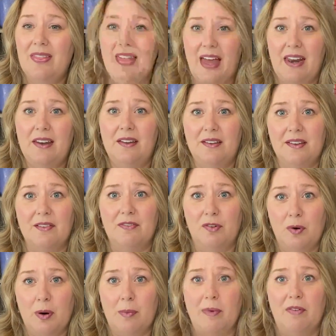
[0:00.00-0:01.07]
that is a
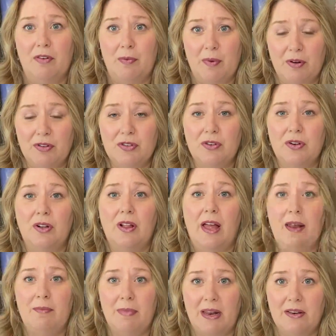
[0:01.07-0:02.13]
form of emotional
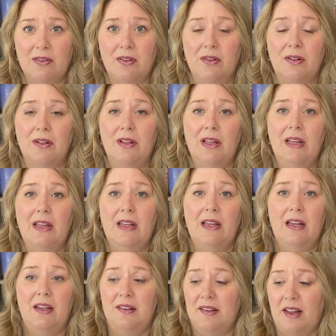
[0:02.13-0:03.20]
and mental
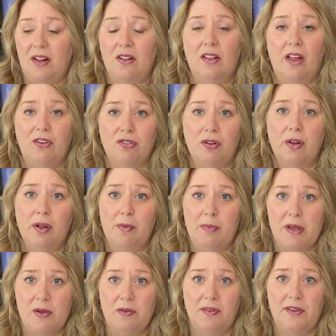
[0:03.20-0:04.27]
and psychological
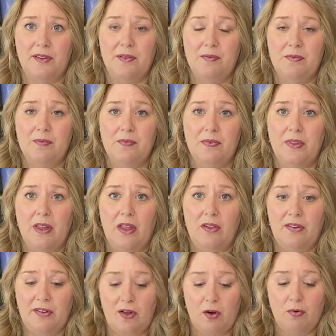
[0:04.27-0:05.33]
abuse.
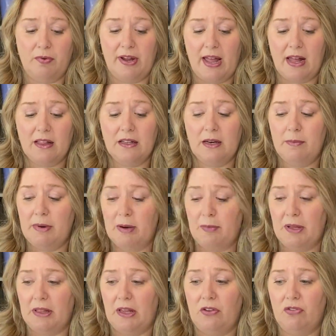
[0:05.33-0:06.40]
So reality
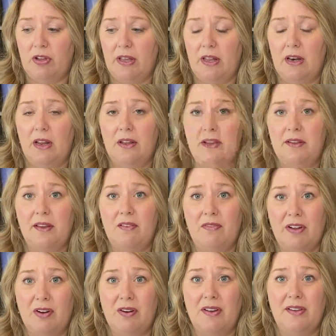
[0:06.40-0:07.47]
manipulation is a
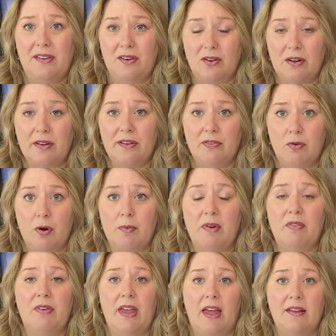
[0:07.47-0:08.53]
very serious form
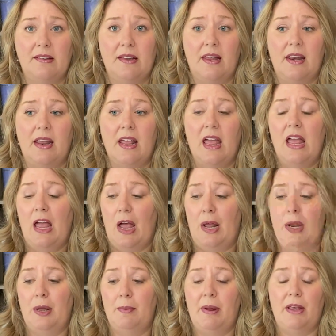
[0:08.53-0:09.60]
of gaslighting,
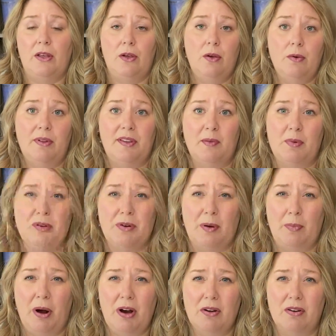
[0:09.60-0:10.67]
and it can make you as a
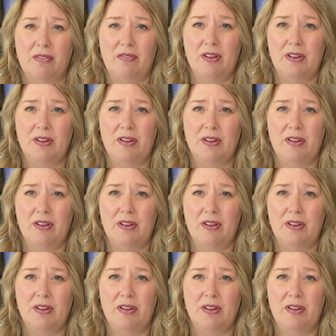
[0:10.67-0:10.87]
betrayed partner